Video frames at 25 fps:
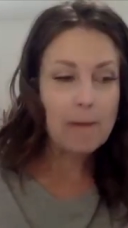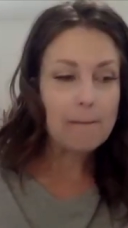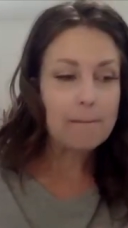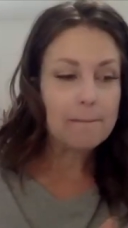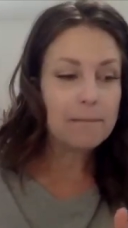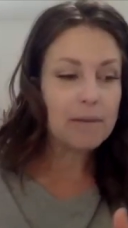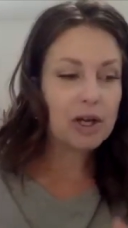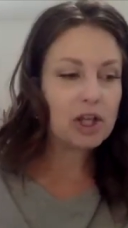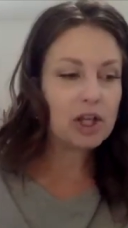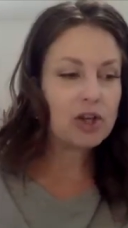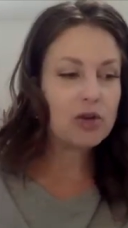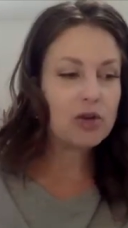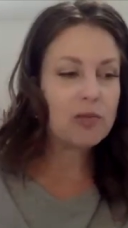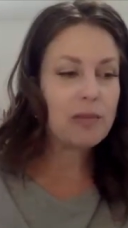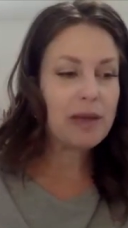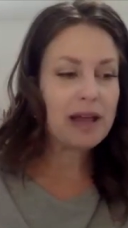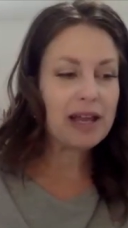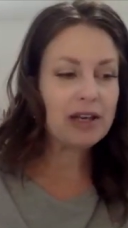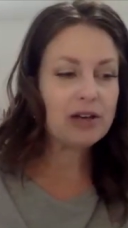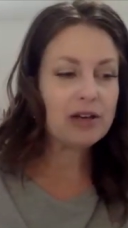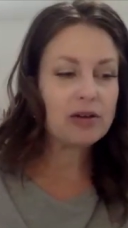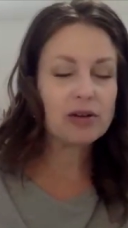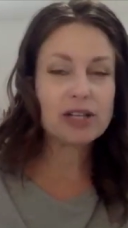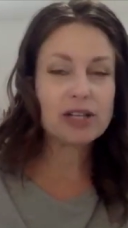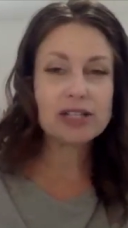But you may
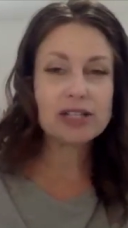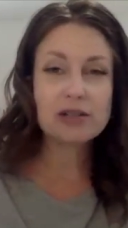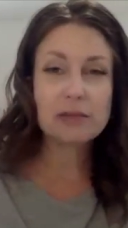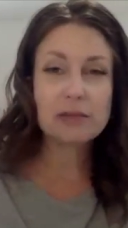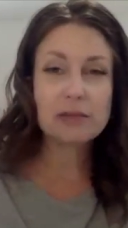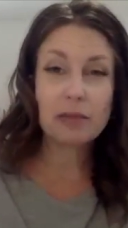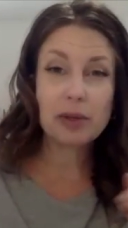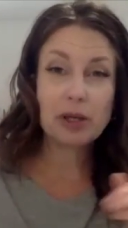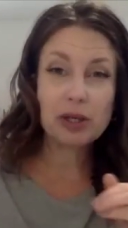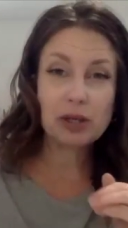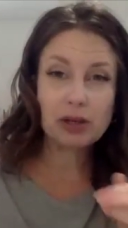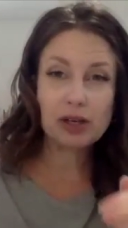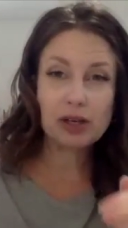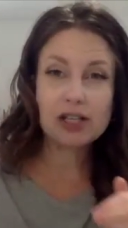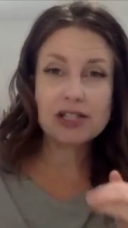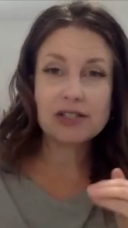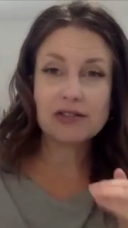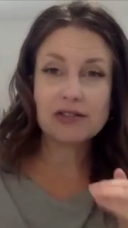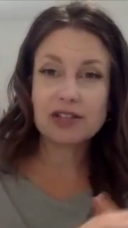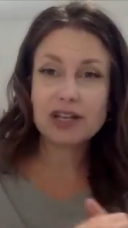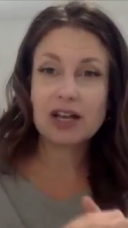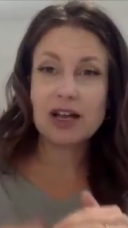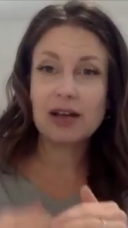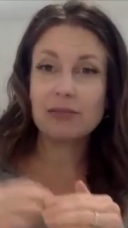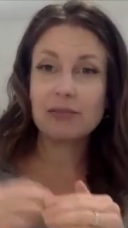notice periods of
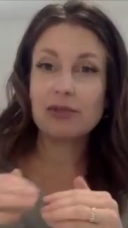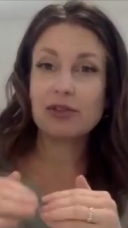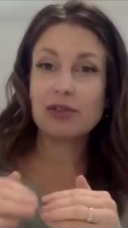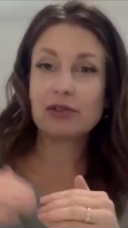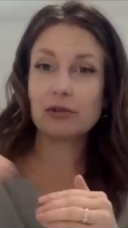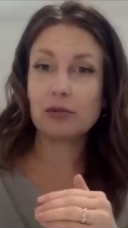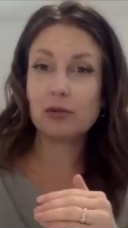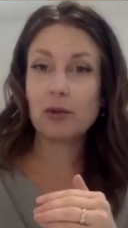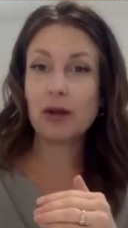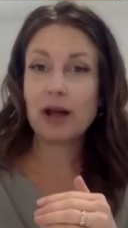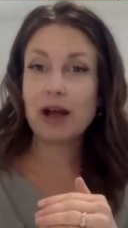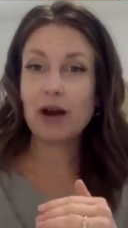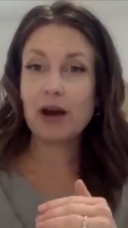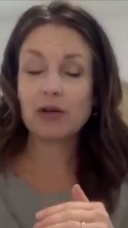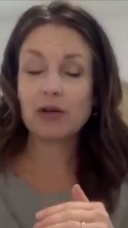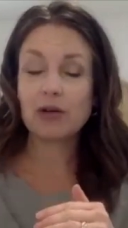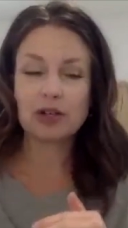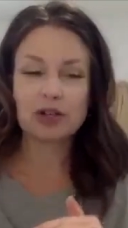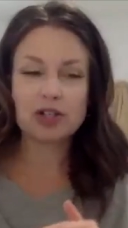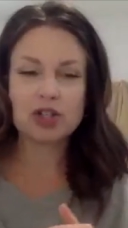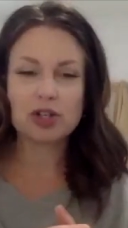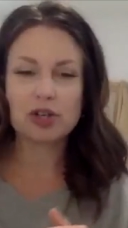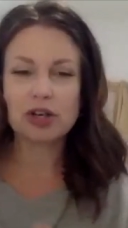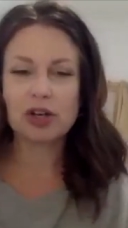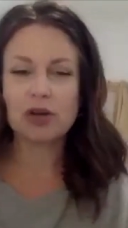time throughout your
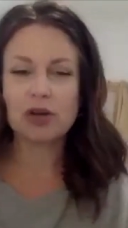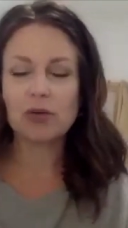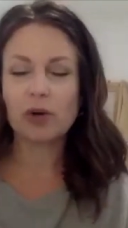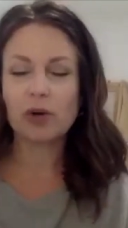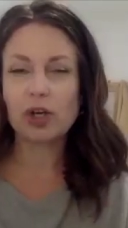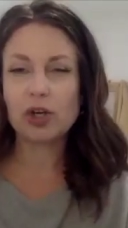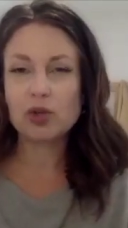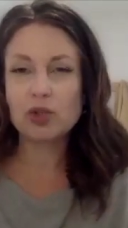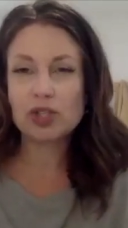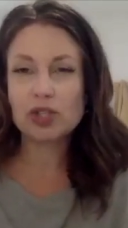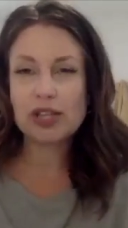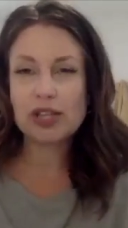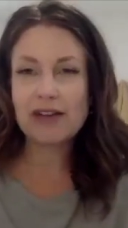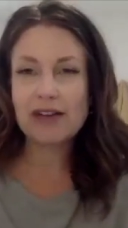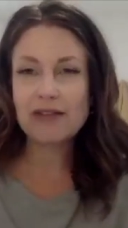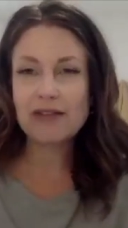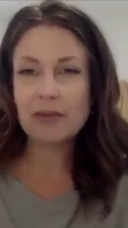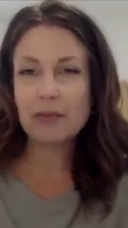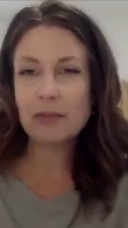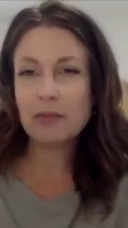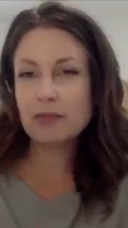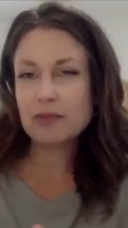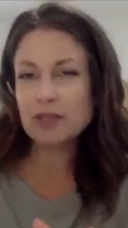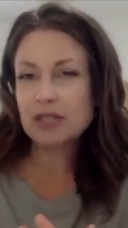journey where you just have a